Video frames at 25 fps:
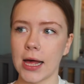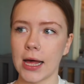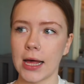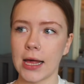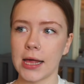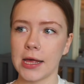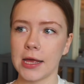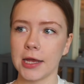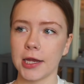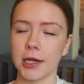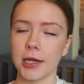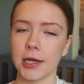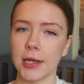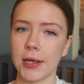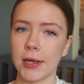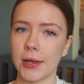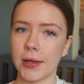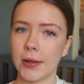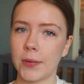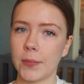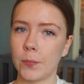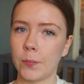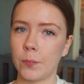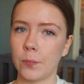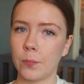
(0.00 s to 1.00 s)
I
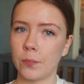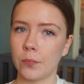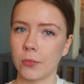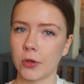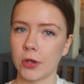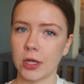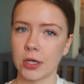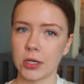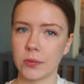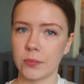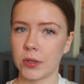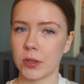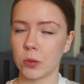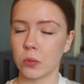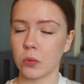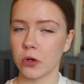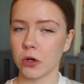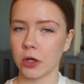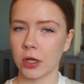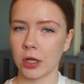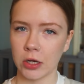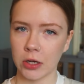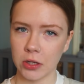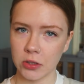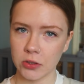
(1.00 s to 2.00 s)
am gonna be
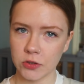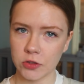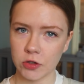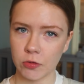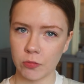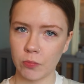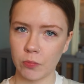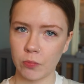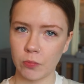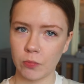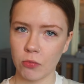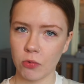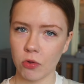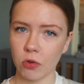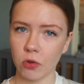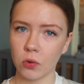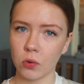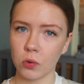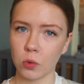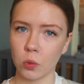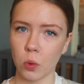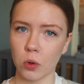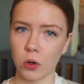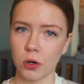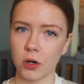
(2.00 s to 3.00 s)
working on some
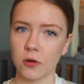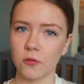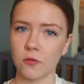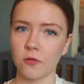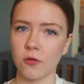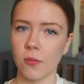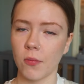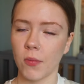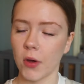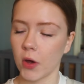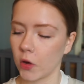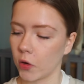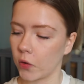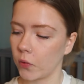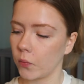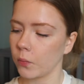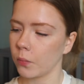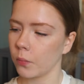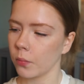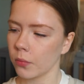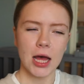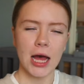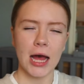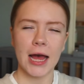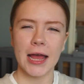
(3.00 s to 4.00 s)
schoolwork from home.